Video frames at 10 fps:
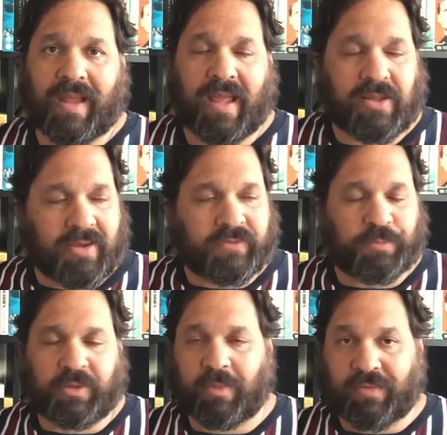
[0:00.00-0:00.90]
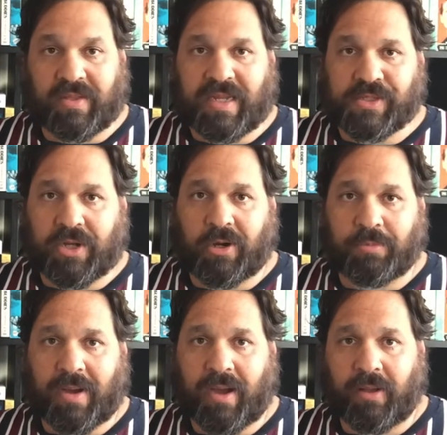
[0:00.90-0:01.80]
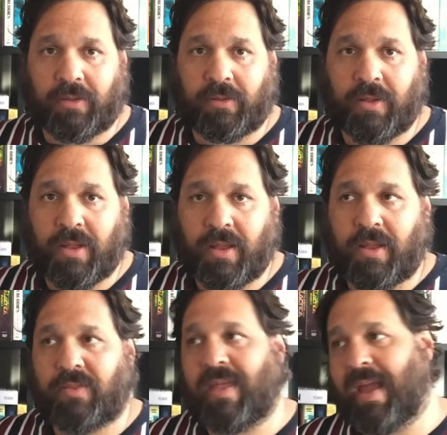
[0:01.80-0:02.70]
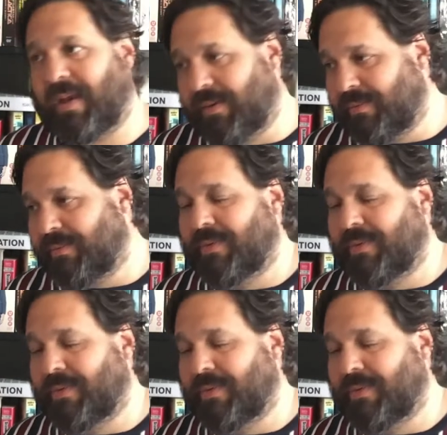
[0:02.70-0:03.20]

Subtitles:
and you have to put them on the discard pile, then